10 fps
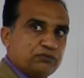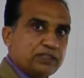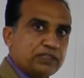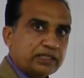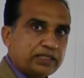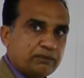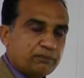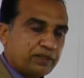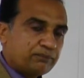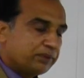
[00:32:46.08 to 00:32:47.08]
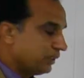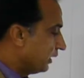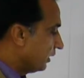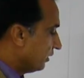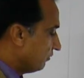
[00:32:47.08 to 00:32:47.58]
fill the K map
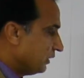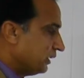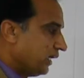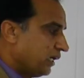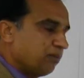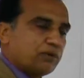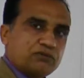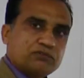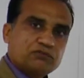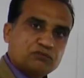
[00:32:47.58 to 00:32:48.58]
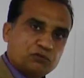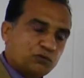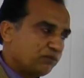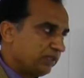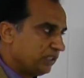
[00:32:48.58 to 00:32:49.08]
with the help of
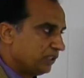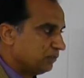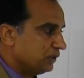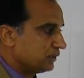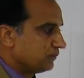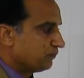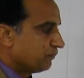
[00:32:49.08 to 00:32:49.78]
four variables.